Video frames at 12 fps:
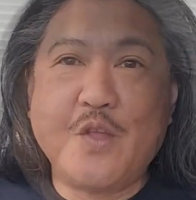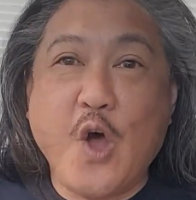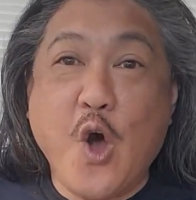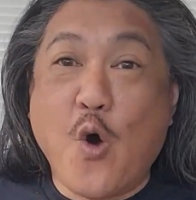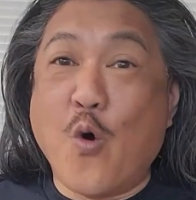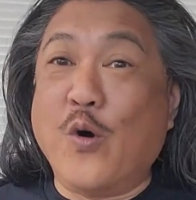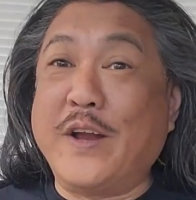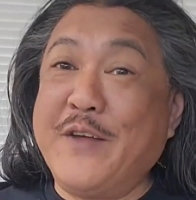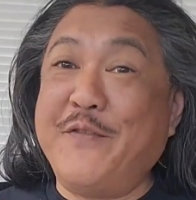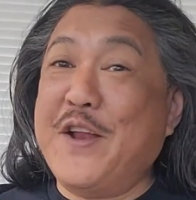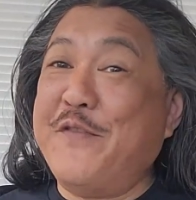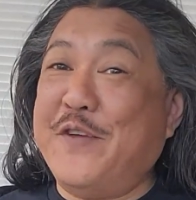Or even
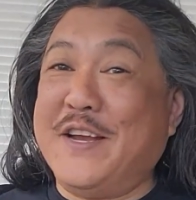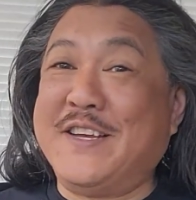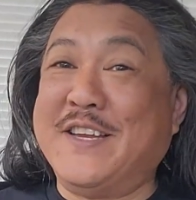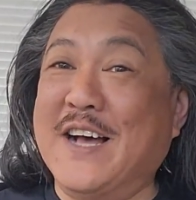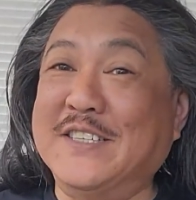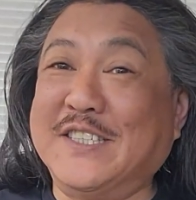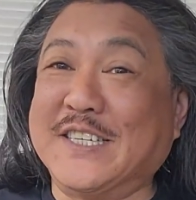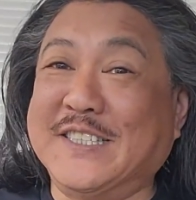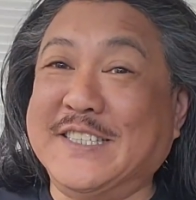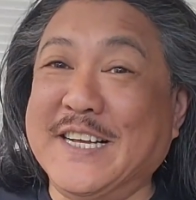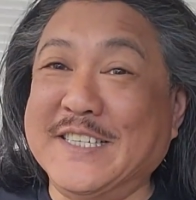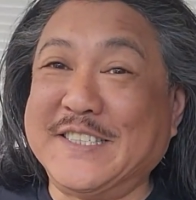if it does
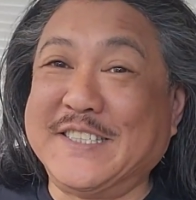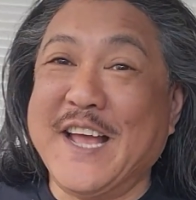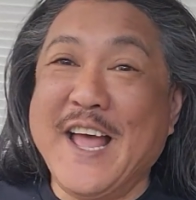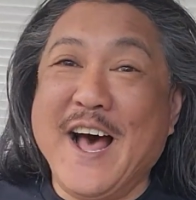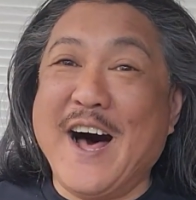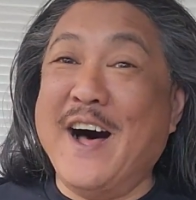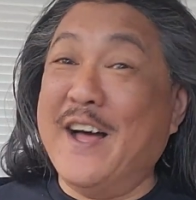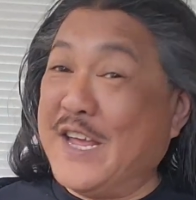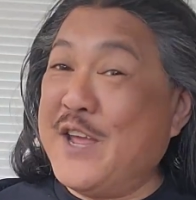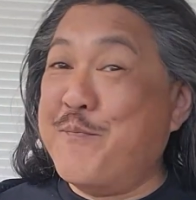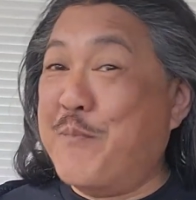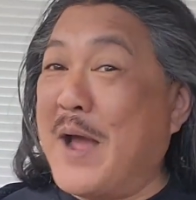exist, it
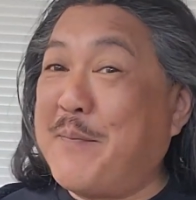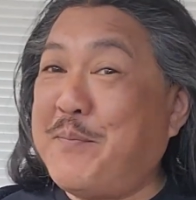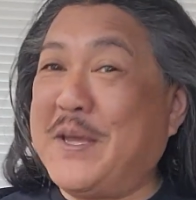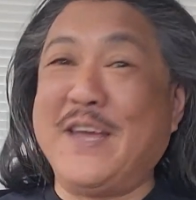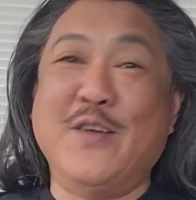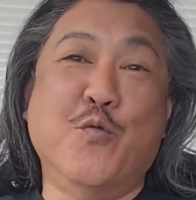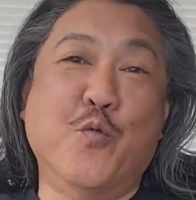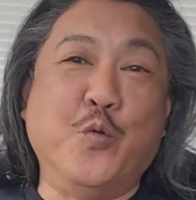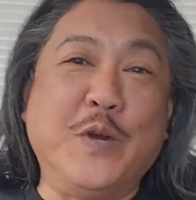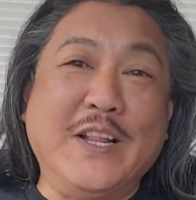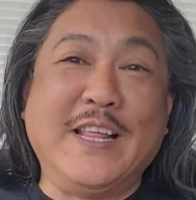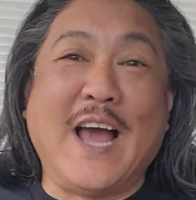might be in
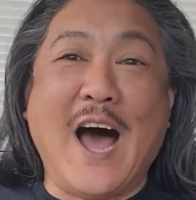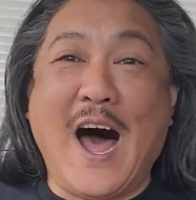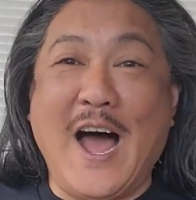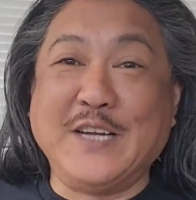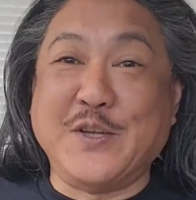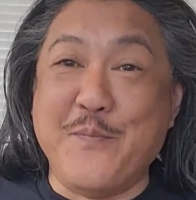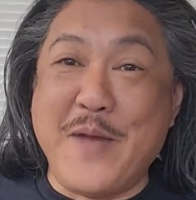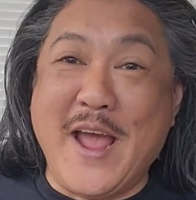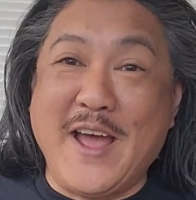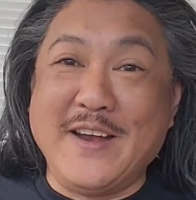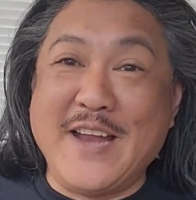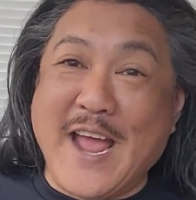really high demand
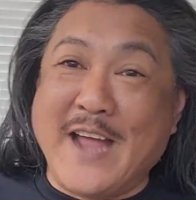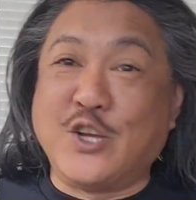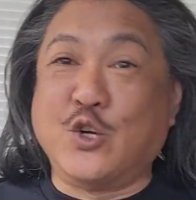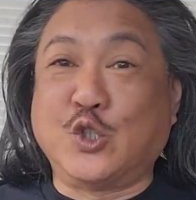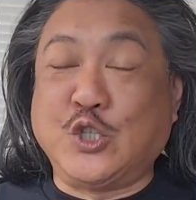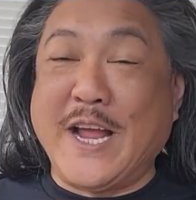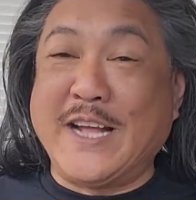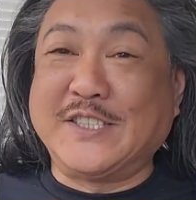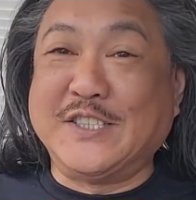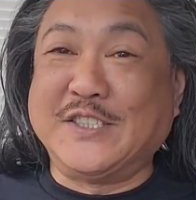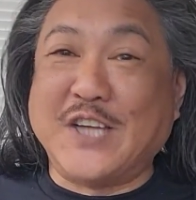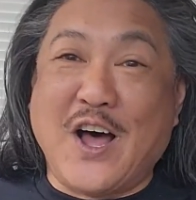and your chances
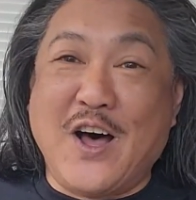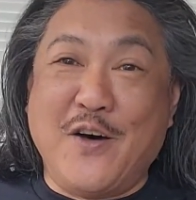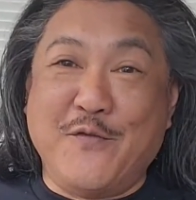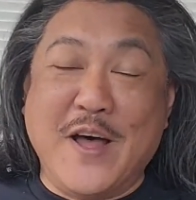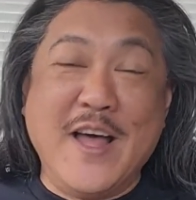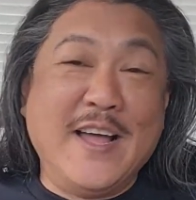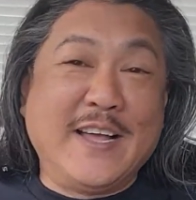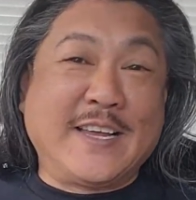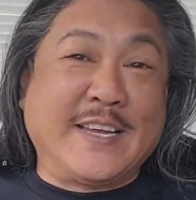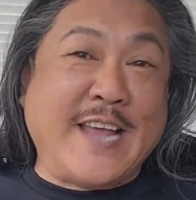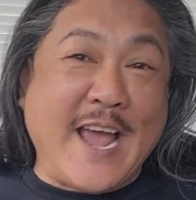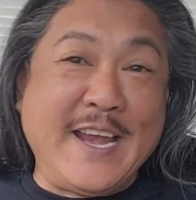of
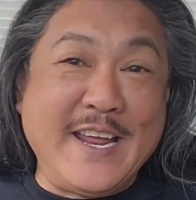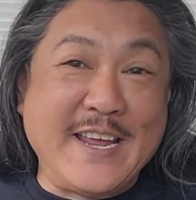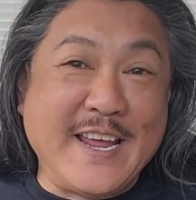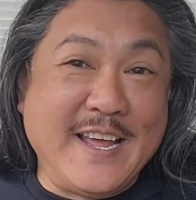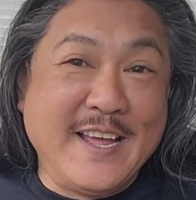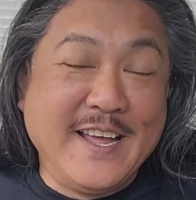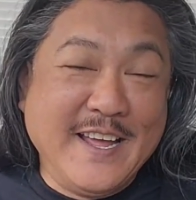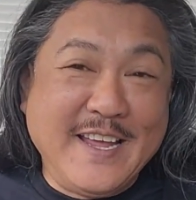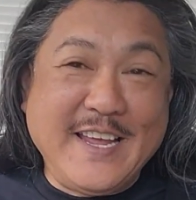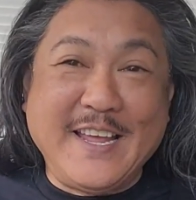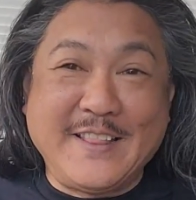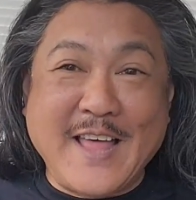getting
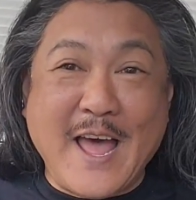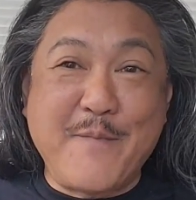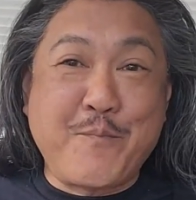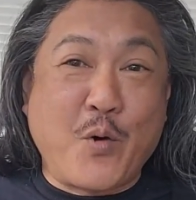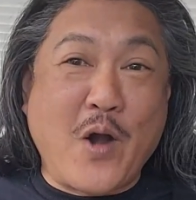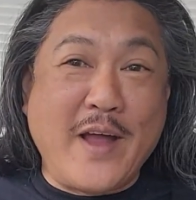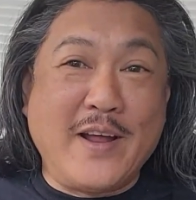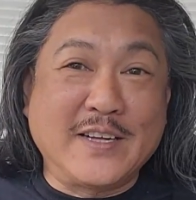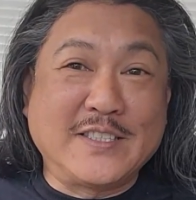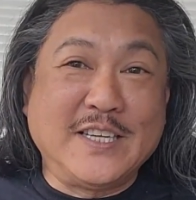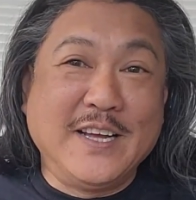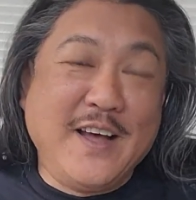that product
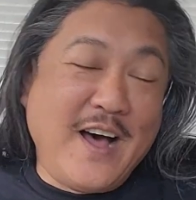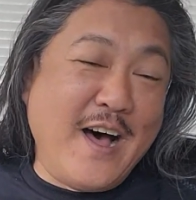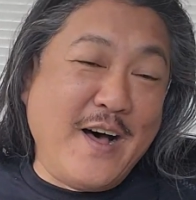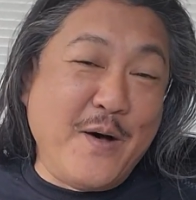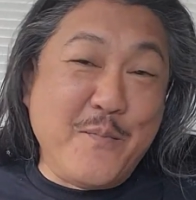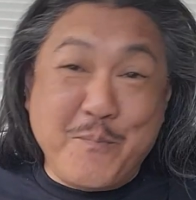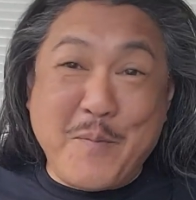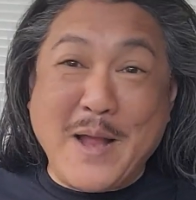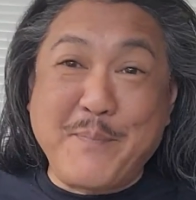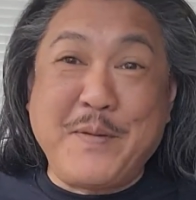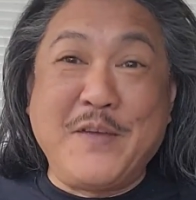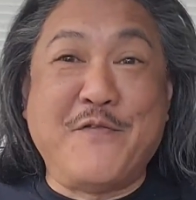might be
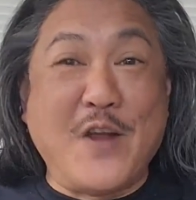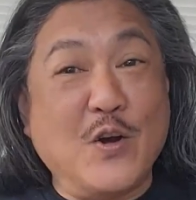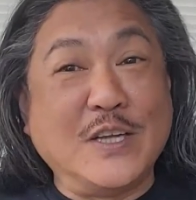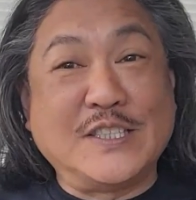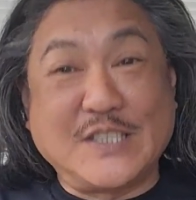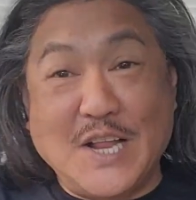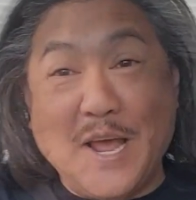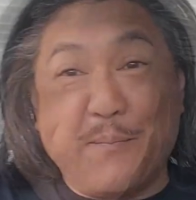very slim.